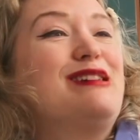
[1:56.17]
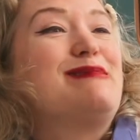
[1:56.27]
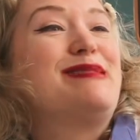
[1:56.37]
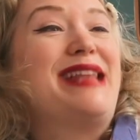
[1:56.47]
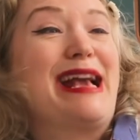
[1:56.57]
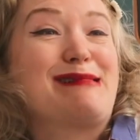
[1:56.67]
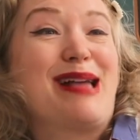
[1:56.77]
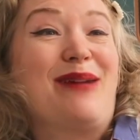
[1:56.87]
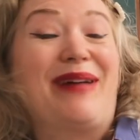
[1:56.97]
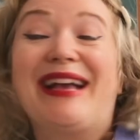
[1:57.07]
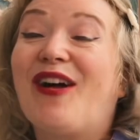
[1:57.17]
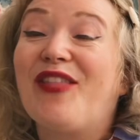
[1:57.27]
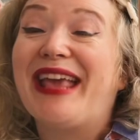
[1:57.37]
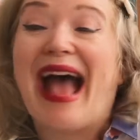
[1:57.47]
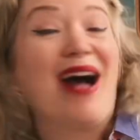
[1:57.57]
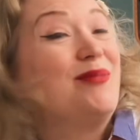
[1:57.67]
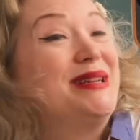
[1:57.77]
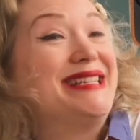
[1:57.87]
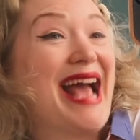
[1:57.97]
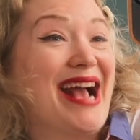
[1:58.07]
So next up, I got the
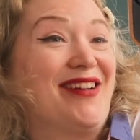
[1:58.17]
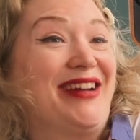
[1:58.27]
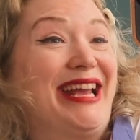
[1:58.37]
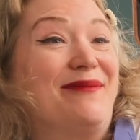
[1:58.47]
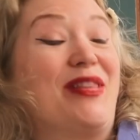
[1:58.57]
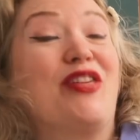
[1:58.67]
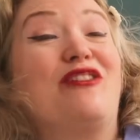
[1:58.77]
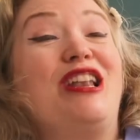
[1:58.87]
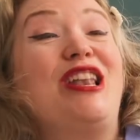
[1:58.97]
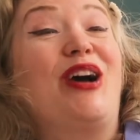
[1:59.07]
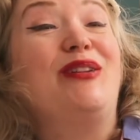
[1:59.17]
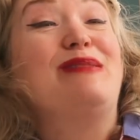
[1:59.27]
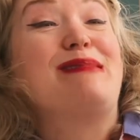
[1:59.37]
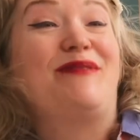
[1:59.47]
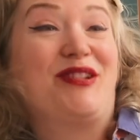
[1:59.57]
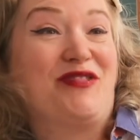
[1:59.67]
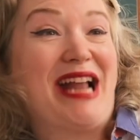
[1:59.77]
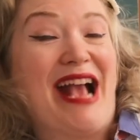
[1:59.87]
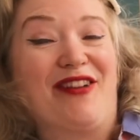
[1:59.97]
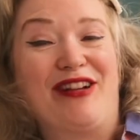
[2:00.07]
almond hand cream. There are loads of different
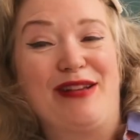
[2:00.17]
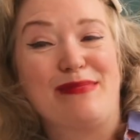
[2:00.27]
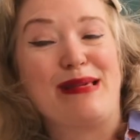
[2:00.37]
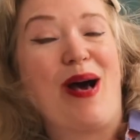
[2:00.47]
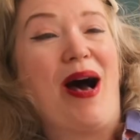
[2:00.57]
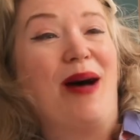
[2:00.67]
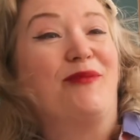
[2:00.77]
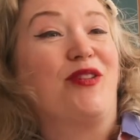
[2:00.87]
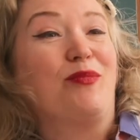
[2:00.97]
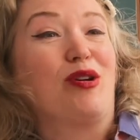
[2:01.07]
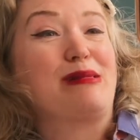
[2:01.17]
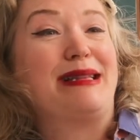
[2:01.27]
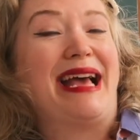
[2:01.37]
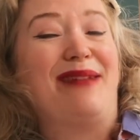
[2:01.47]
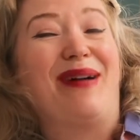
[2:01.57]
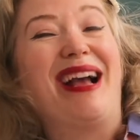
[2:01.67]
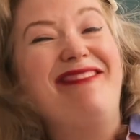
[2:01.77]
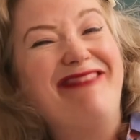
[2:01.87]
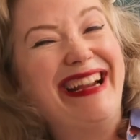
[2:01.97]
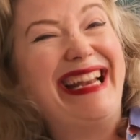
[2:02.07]
hand creams from L'Occitane, but I
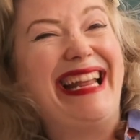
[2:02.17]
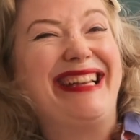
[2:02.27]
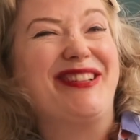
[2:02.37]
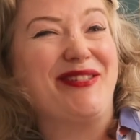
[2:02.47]
really do